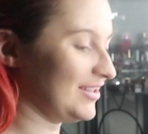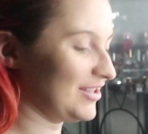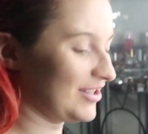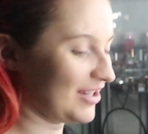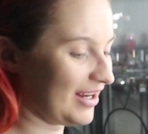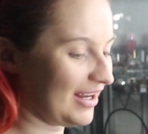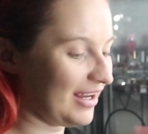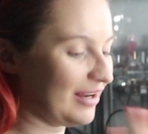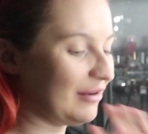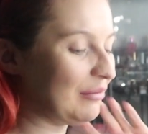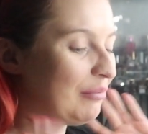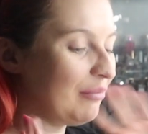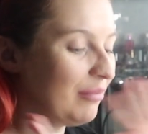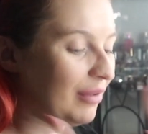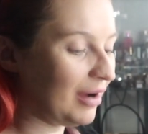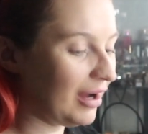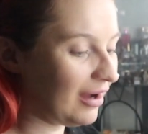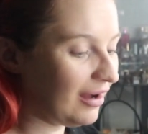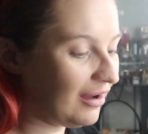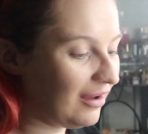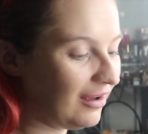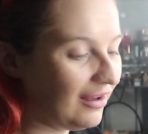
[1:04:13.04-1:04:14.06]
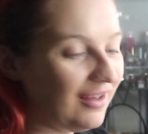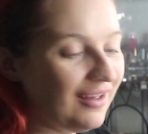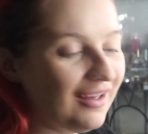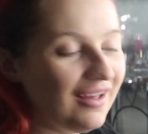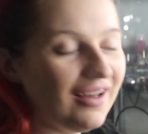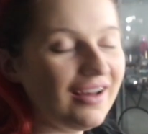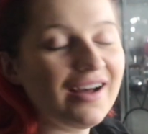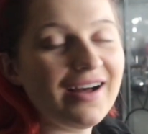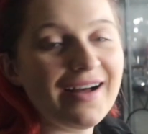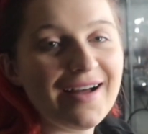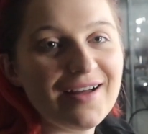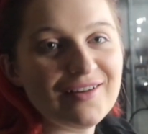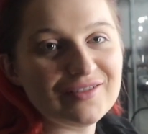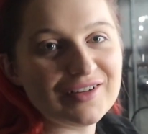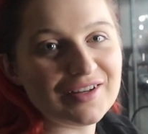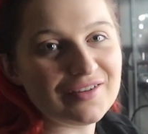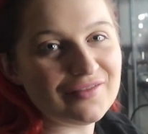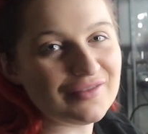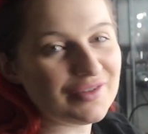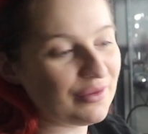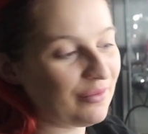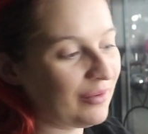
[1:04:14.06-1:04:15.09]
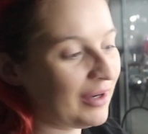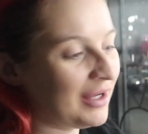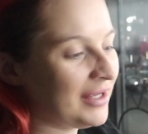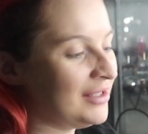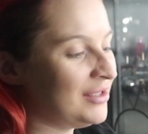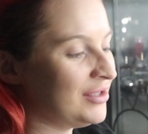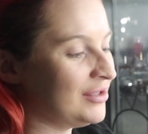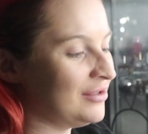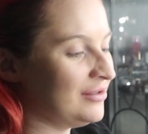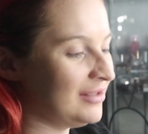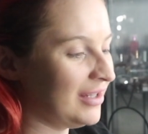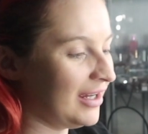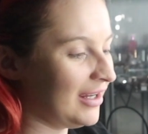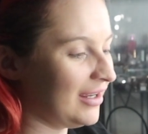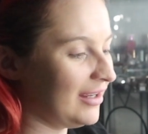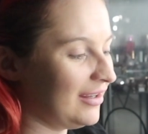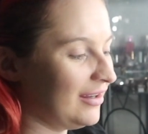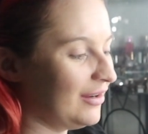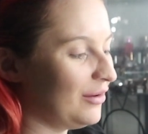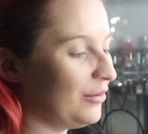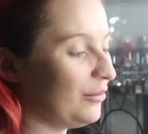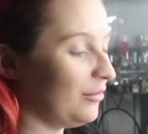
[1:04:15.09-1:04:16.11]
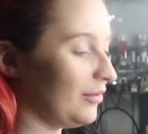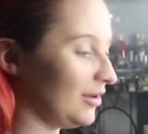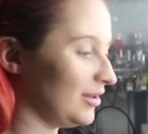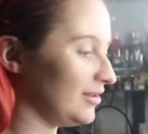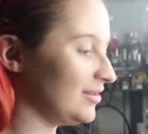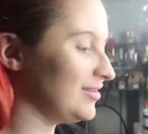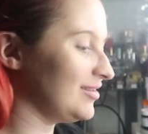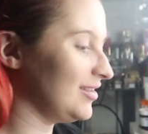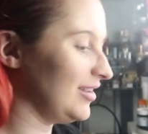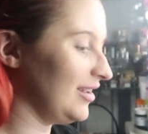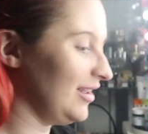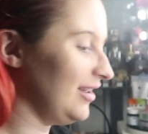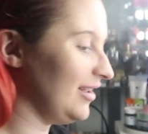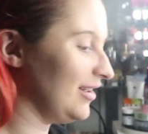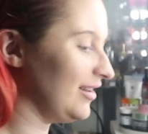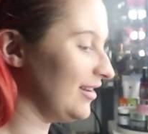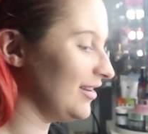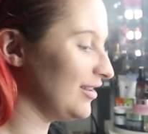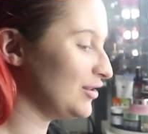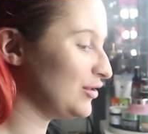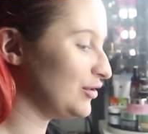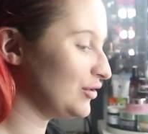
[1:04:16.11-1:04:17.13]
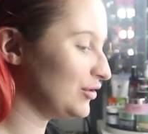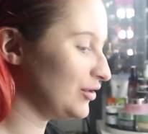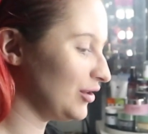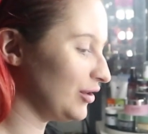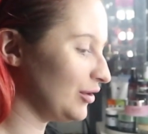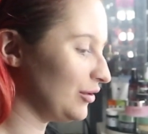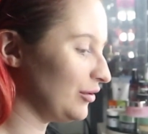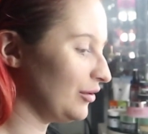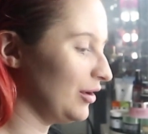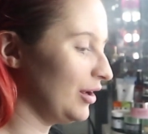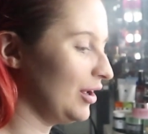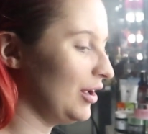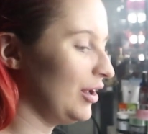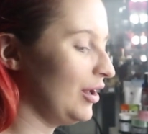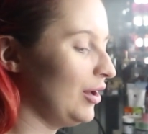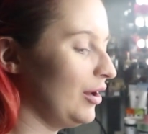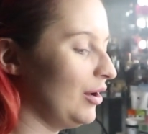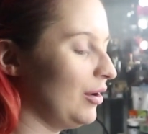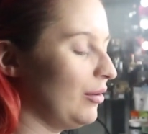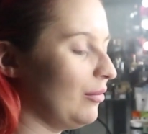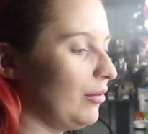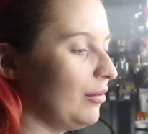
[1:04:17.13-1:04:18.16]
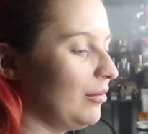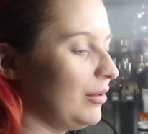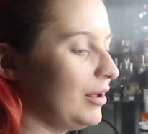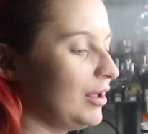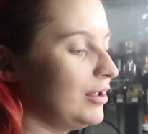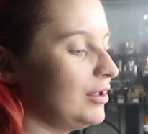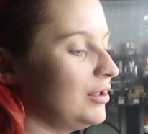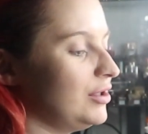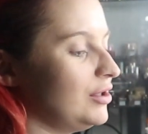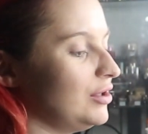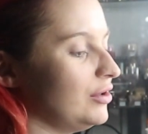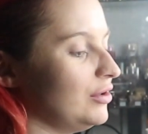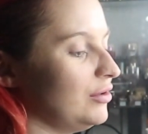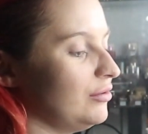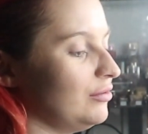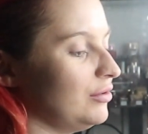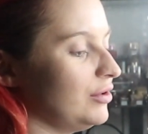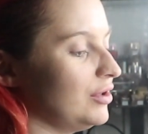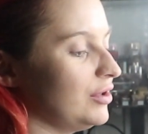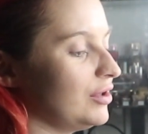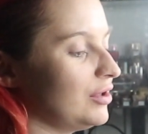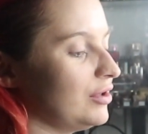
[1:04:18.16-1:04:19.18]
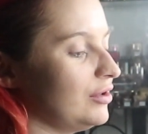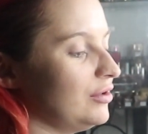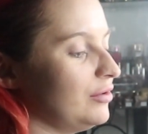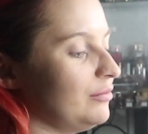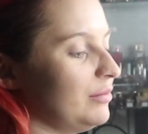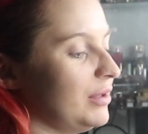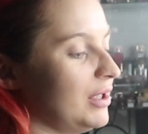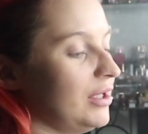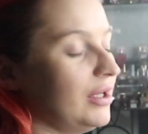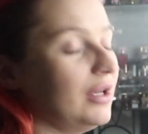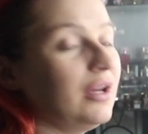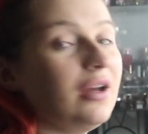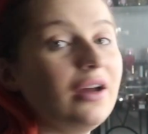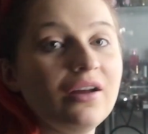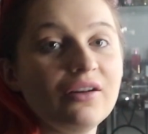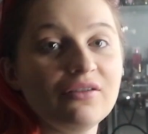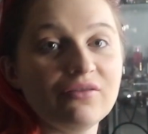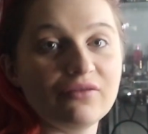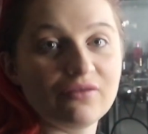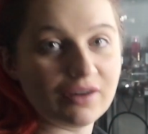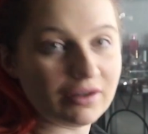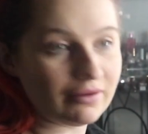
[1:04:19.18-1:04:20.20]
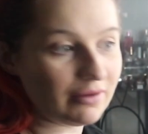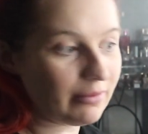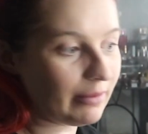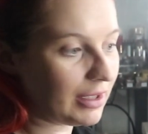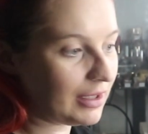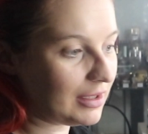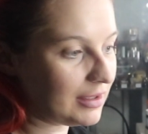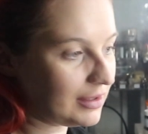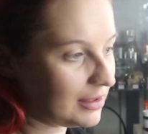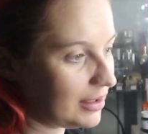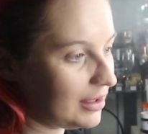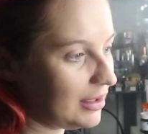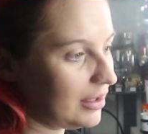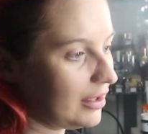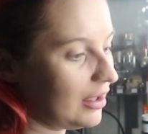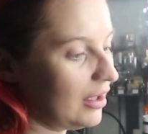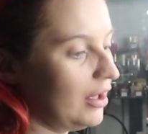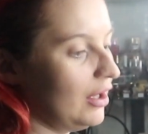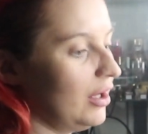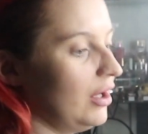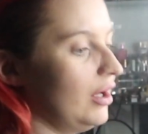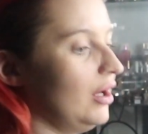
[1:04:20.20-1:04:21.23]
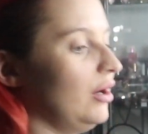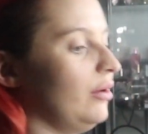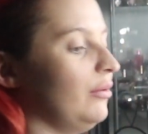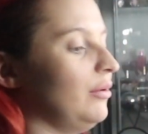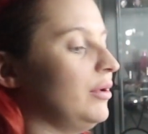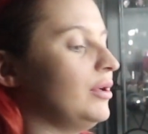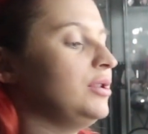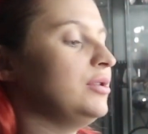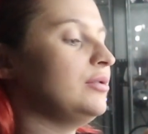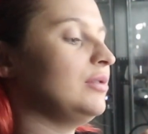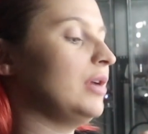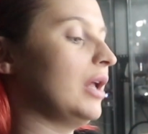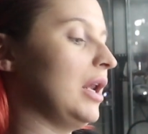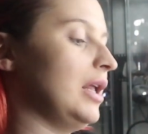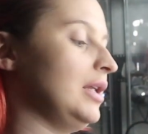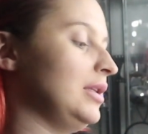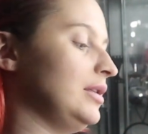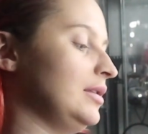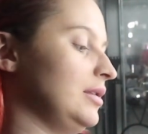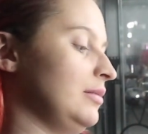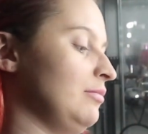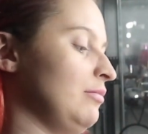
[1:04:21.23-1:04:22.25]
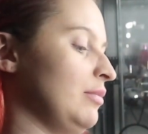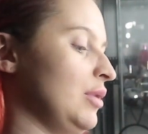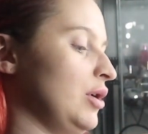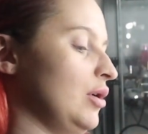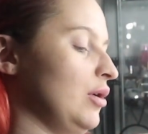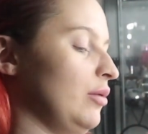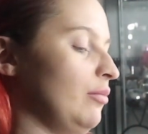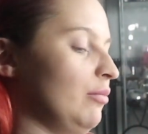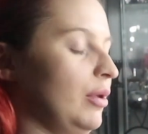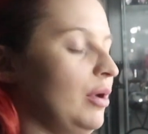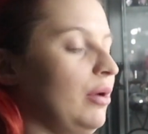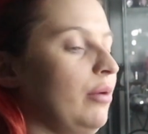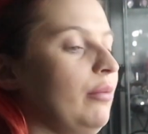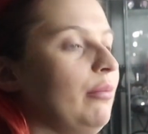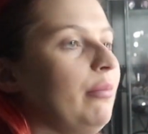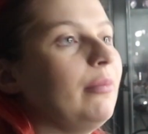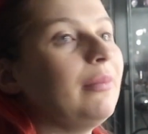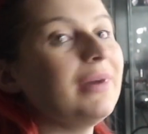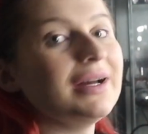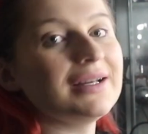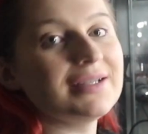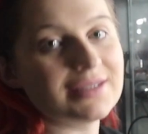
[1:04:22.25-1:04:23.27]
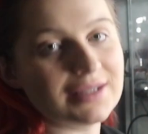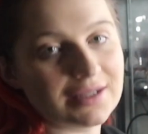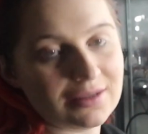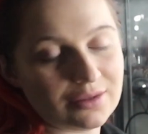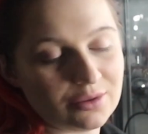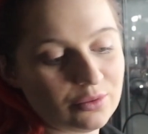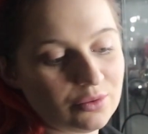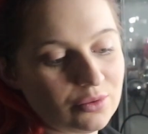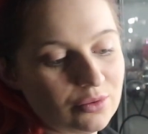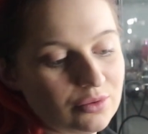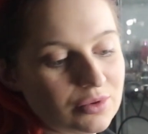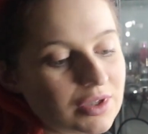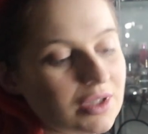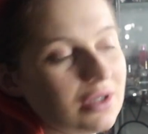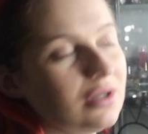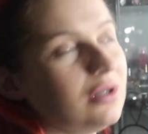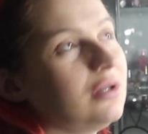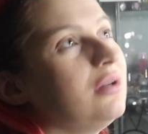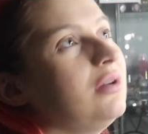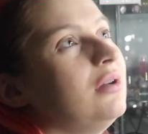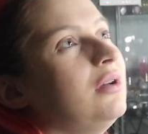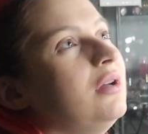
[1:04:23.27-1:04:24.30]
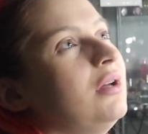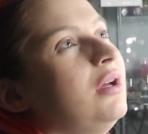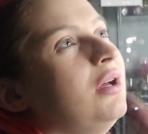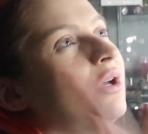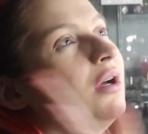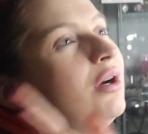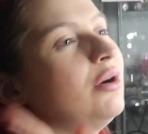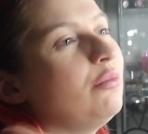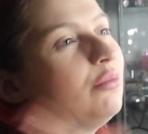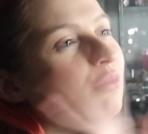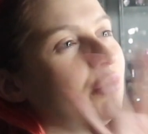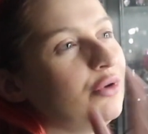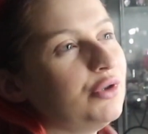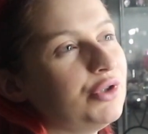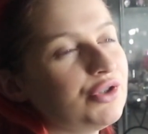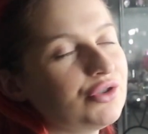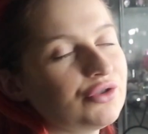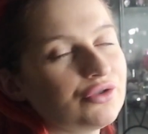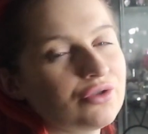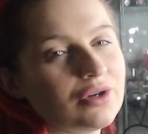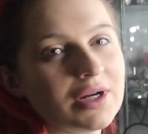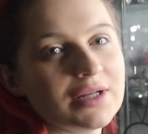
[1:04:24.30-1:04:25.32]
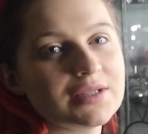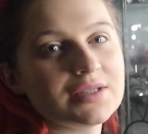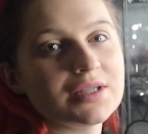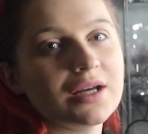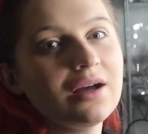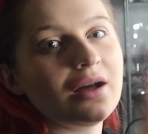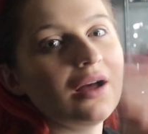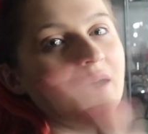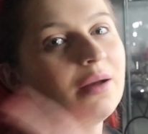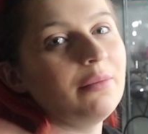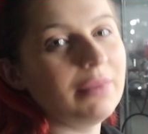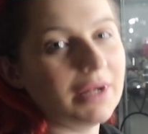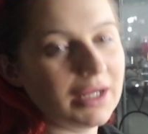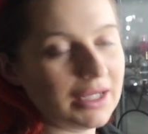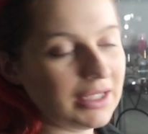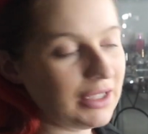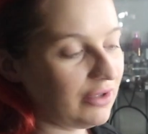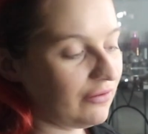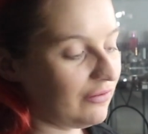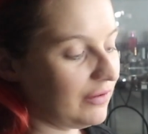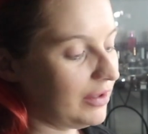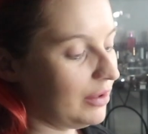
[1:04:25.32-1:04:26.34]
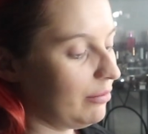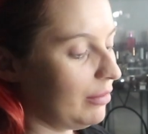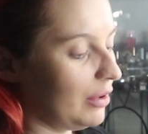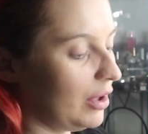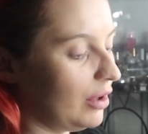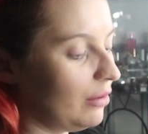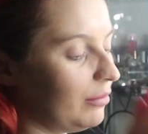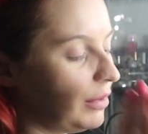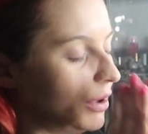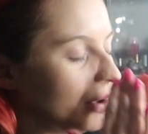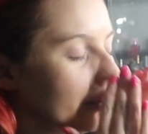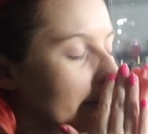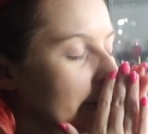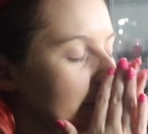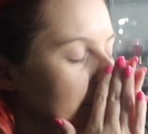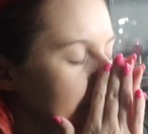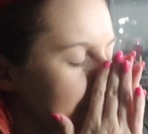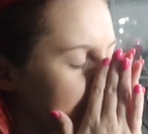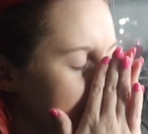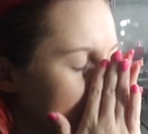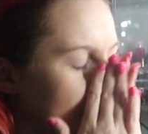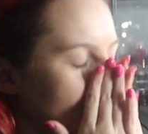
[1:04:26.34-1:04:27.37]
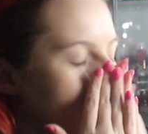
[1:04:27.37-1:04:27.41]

Shan, but I've left it way too late once again. So what we're going to do, we're just going to be very basic. I'm going to do cleansing balm, micellar water, moisturiser, and plenty of lip balm because